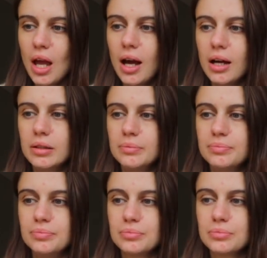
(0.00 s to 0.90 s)

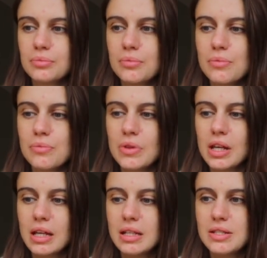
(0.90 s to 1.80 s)
Um,
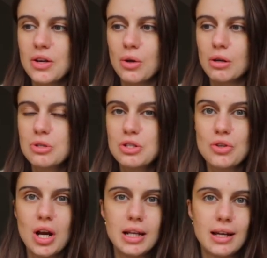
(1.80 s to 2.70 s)
so I'm just
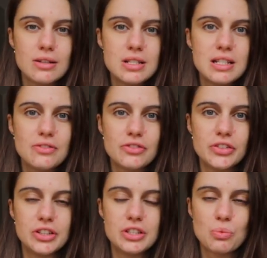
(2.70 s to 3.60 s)
trying out a
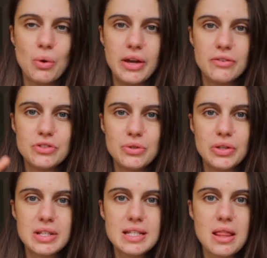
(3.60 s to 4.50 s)
different way of
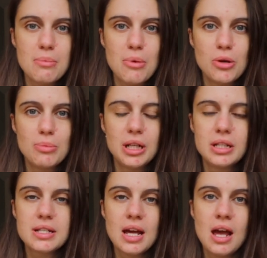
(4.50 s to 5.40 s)
doing this at the
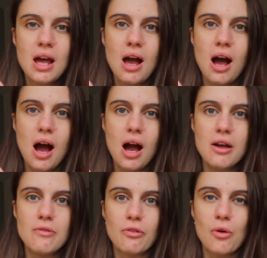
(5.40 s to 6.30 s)
moment.
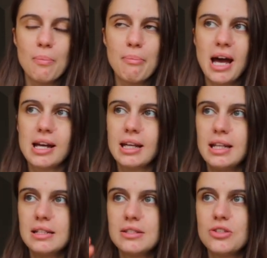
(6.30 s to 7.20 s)
I've gone back
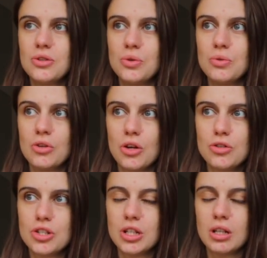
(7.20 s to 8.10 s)
into
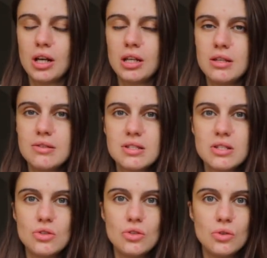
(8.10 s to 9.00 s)
Notion. I used
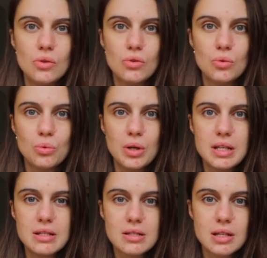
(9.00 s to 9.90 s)
to
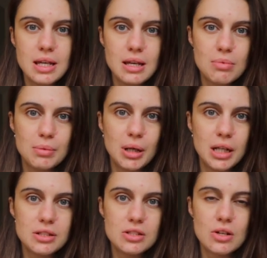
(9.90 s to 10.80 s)
always keep
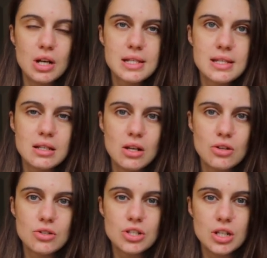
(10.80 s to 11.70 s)
my to-do list in
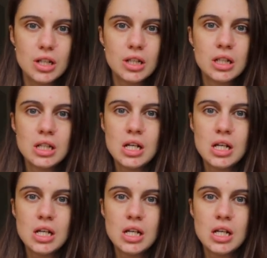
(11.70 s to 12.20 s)
Notion,